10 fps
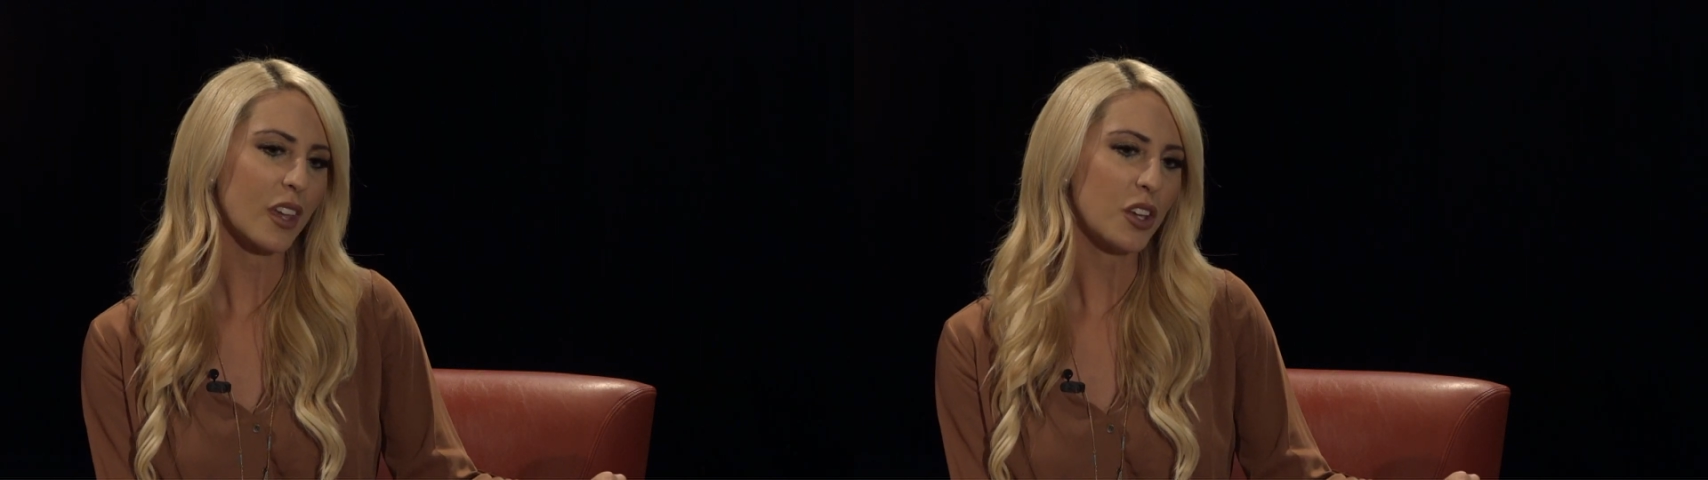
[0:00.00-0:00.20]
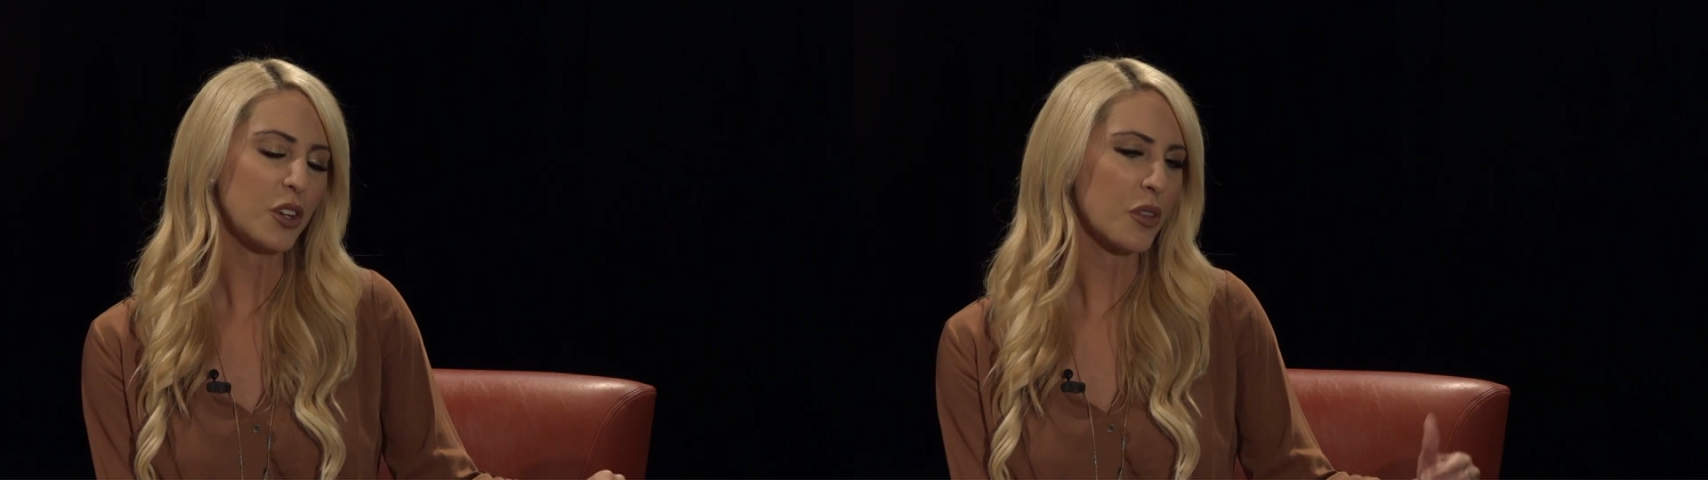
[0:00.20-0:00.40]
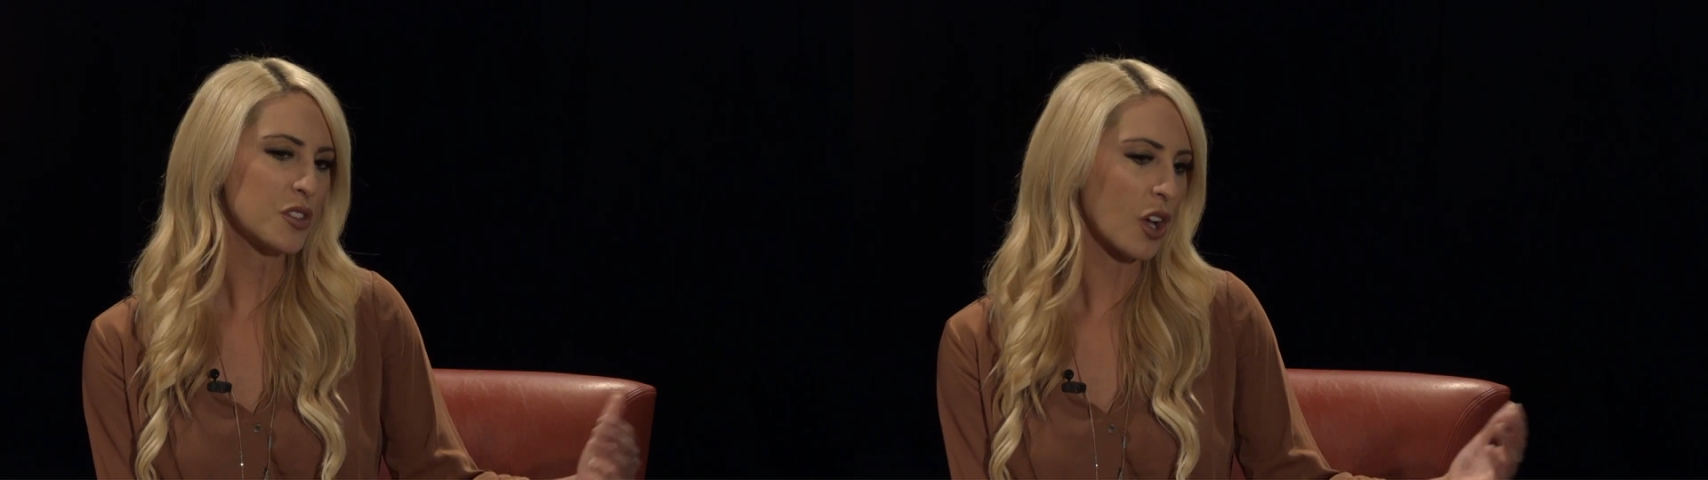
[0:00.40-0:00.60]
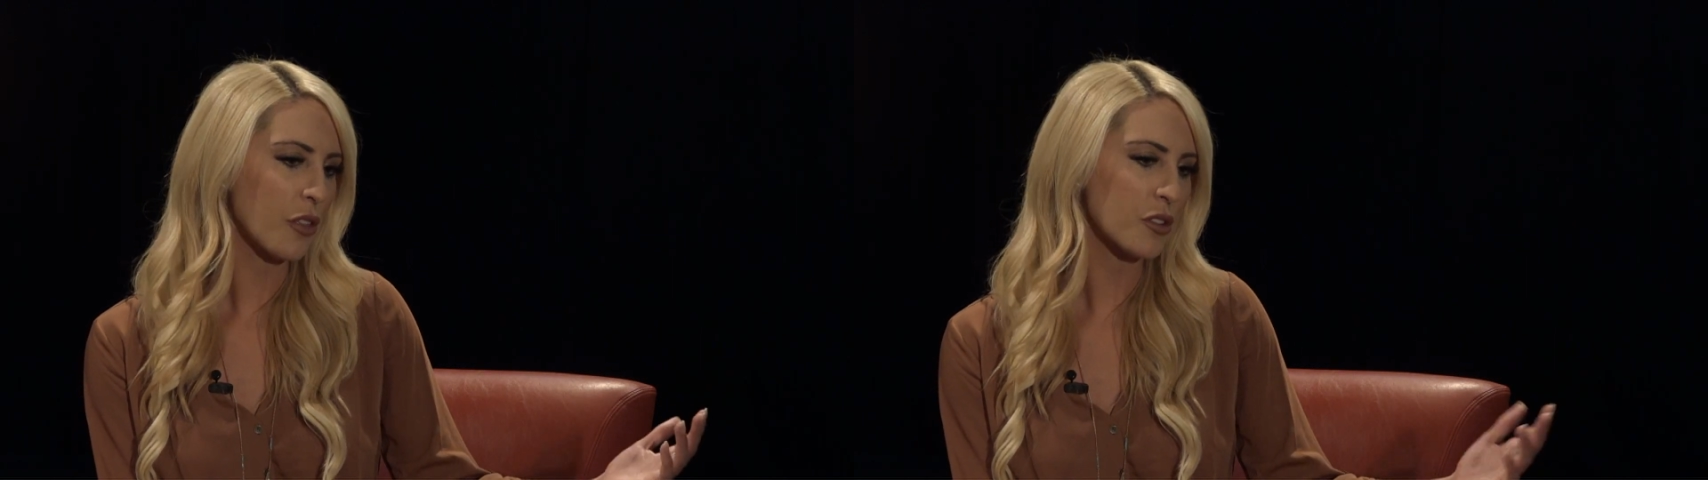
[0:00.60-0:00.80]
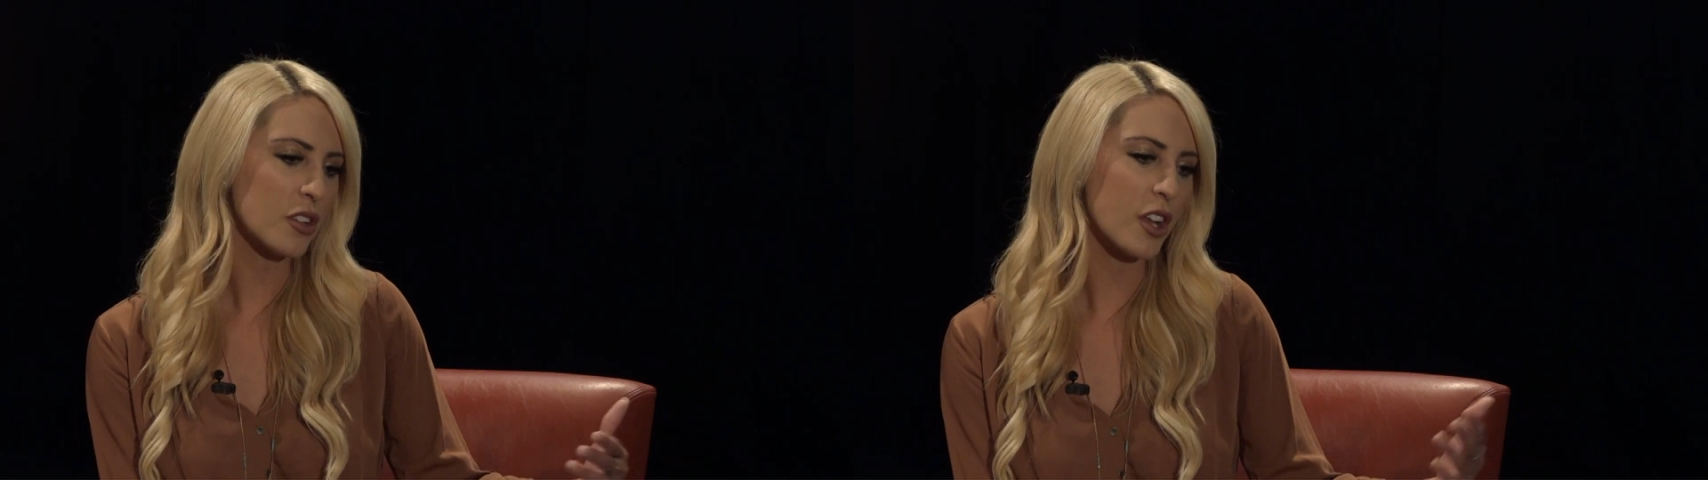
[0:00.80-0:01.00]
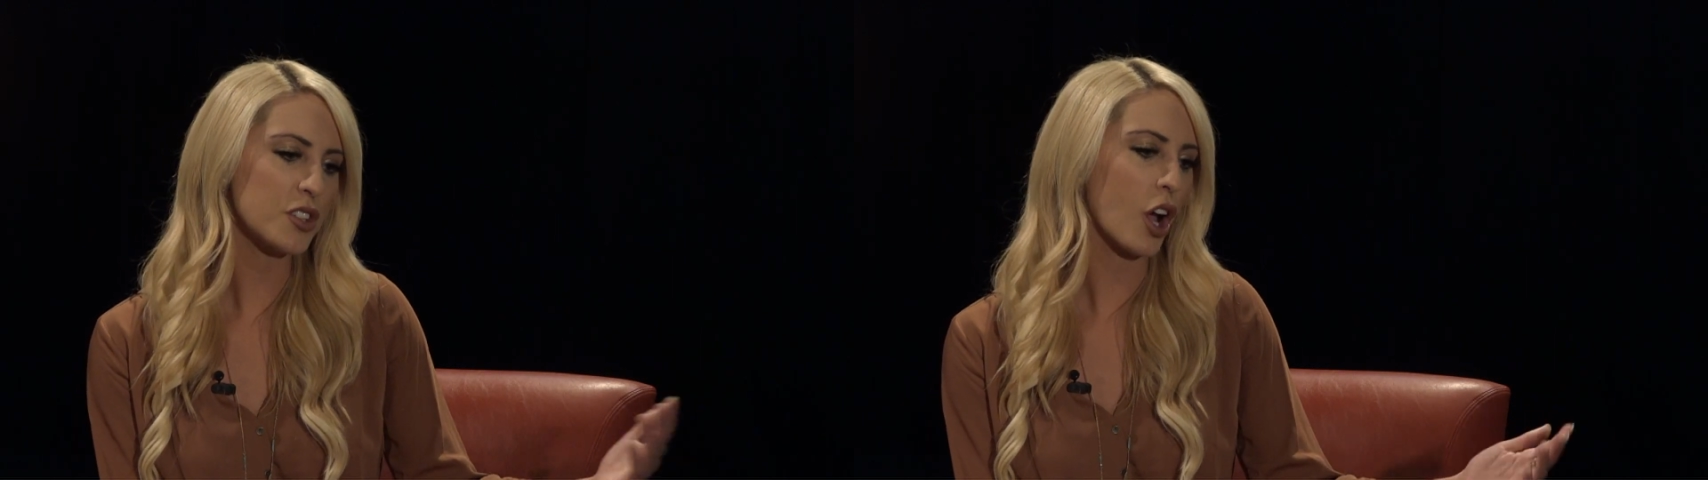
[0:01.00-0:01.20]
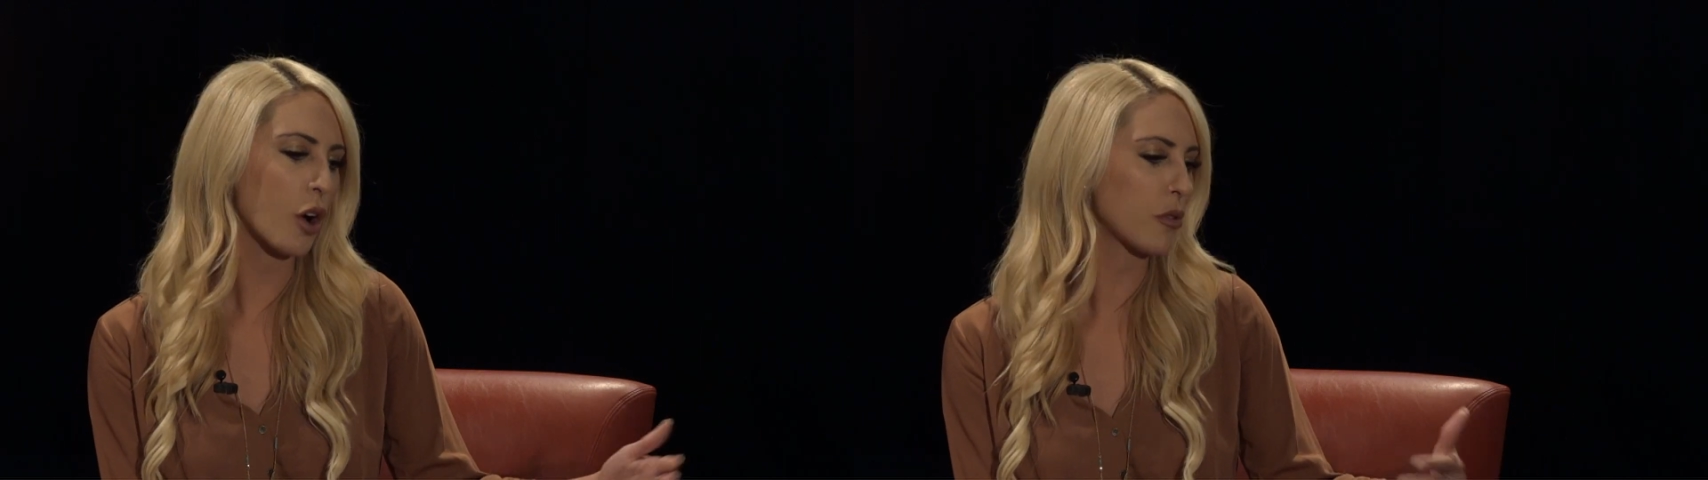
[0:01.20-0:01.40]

you know, there's a lot of talk